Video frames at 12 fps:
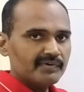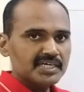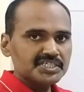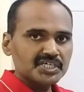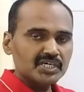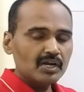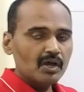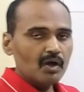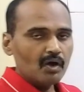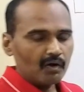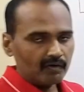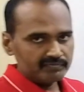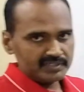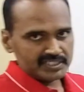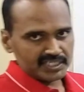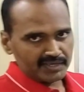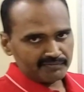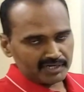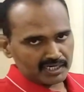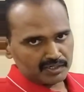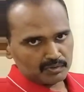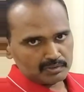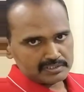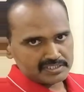function of this given
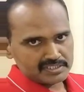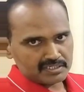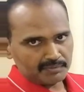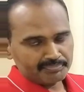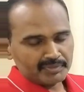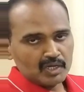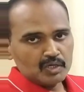control system.